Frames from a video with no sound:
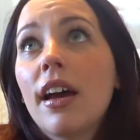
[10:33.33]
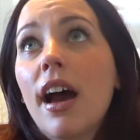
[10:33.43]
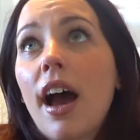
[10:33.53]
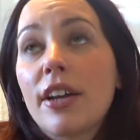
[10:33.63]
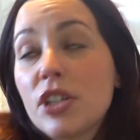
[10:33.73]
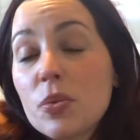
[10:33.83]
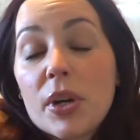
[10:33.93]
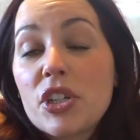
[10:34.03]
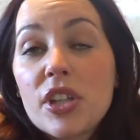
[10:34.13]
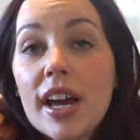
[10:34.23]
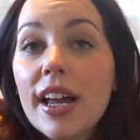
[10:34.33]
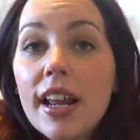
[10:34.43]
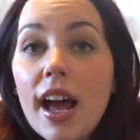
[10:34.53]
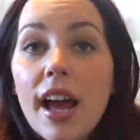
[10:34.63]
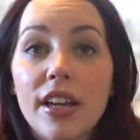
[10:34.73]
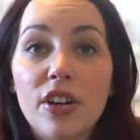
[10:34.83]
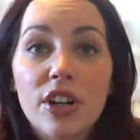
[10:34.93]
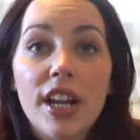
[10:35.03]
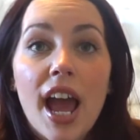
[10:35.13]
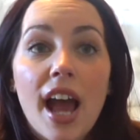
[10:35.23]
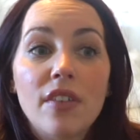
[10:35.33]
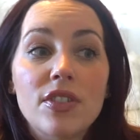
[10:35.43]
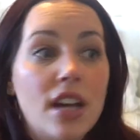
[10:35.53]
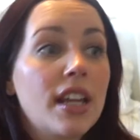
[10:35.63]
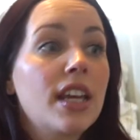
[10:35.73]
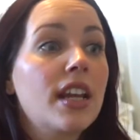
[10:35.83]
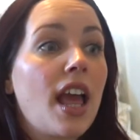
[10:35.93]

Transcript: I just wish that I could have done it.